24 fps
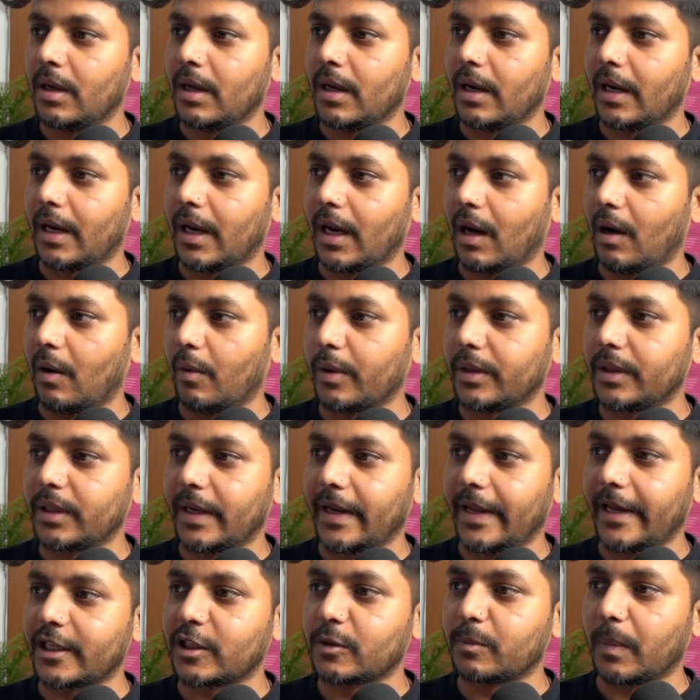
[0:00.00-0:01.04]
Now in the
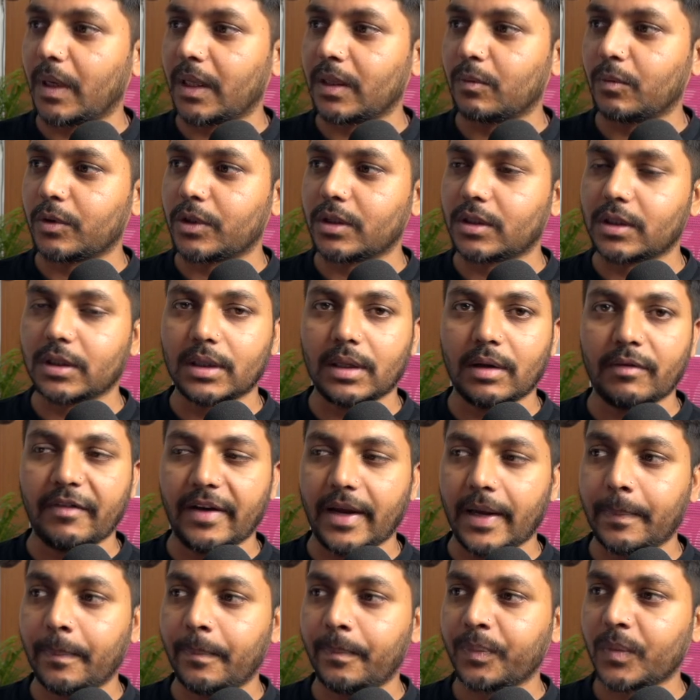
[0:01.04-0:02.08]
next month, which is in the
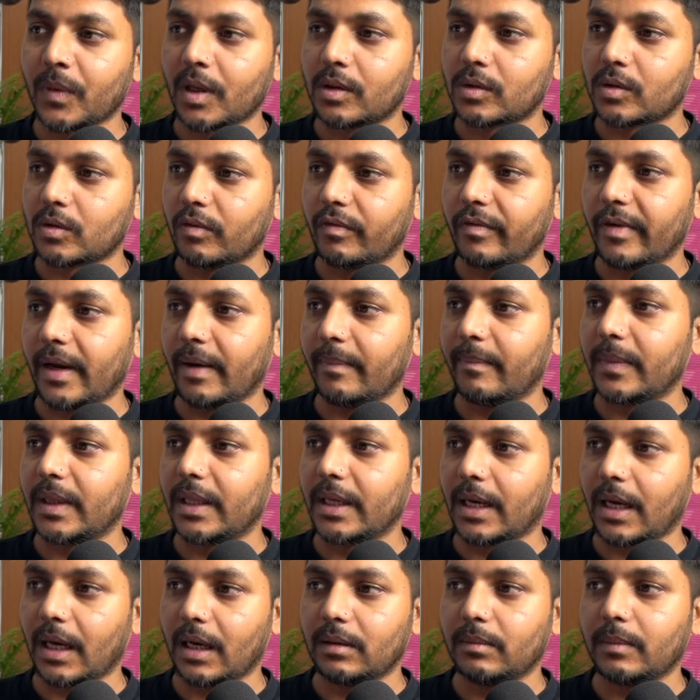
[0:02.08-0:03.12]
Feb, so Feb, the
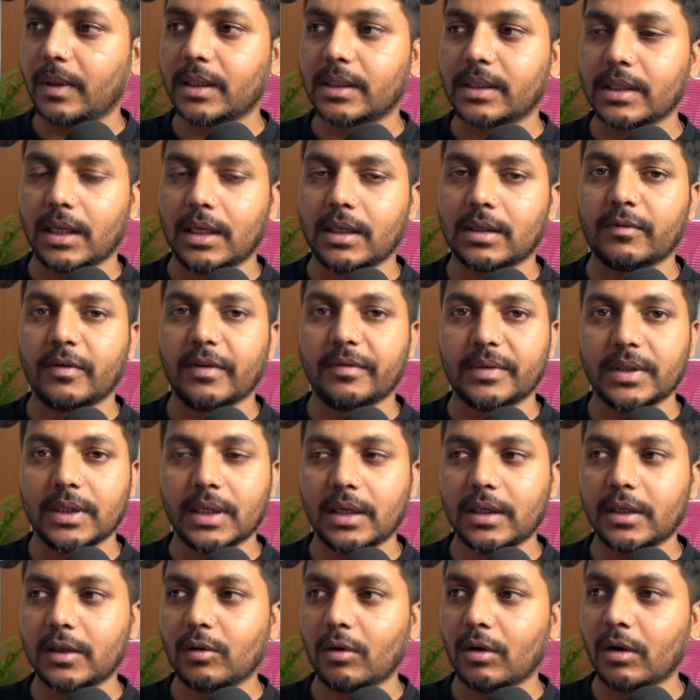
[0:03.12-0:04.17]
current month sale is
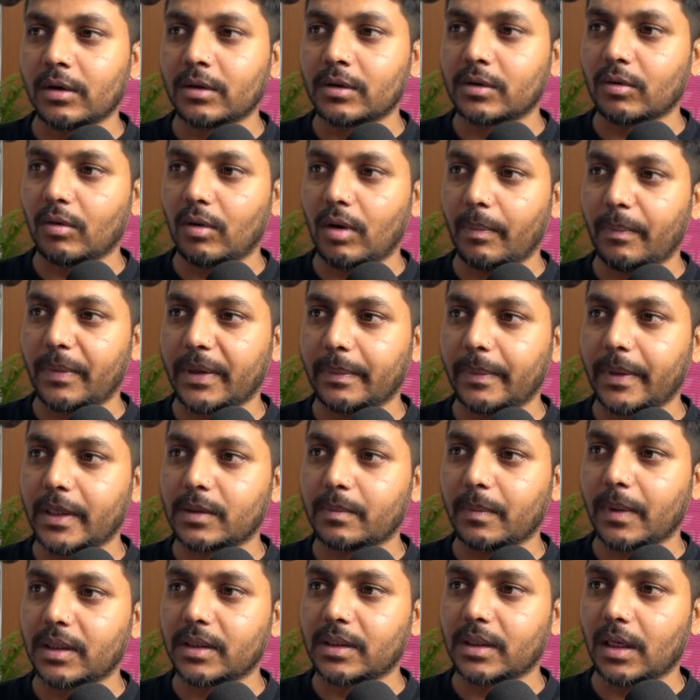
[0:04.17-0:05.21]
$1,500. So previous
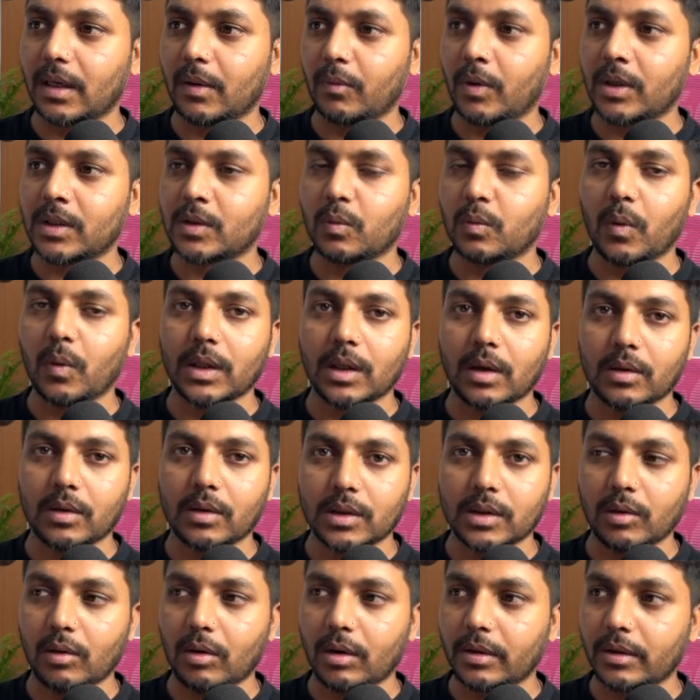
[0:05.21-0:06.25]
month sale was
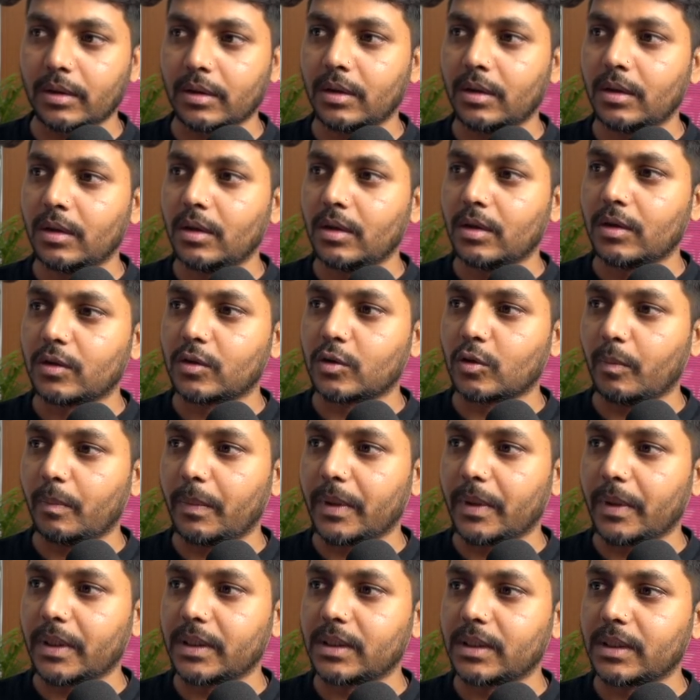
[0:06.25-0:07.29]
$1,000. So
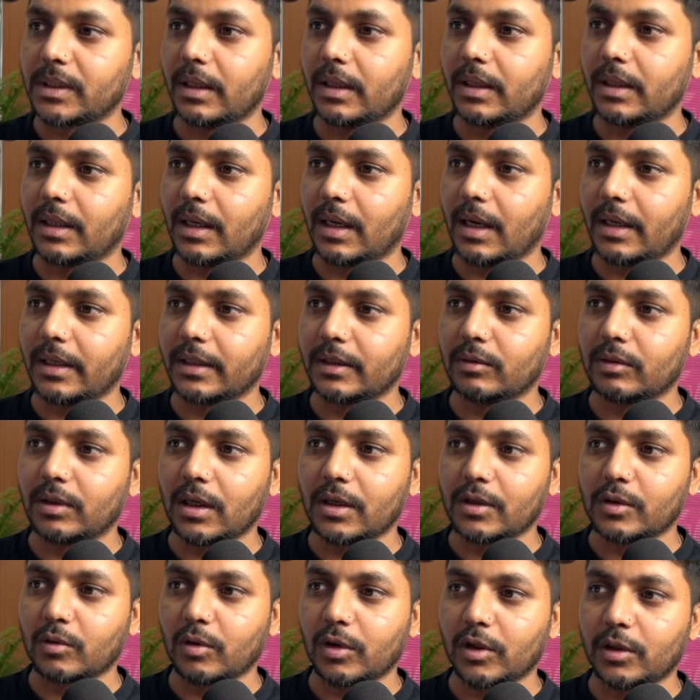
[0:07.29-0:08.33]
basically the running total
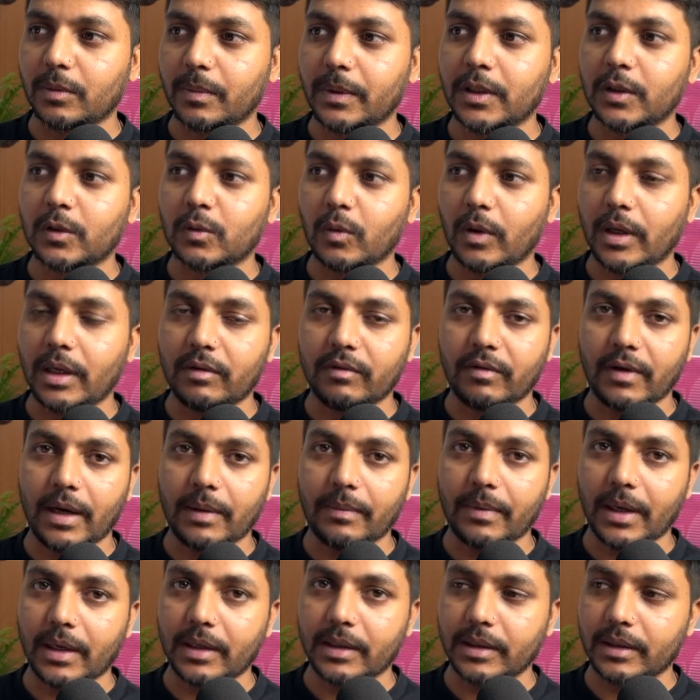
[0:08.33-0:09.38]
is going to be
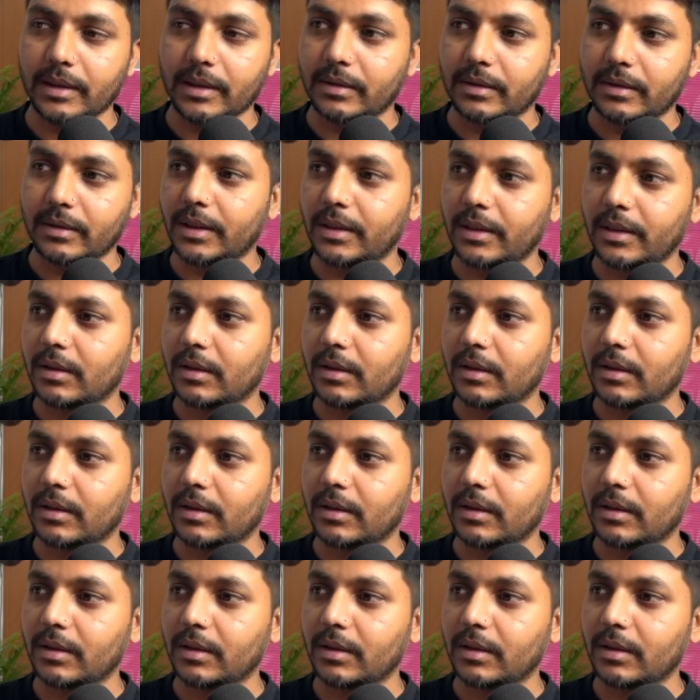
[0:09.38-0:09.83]
$2,500, right?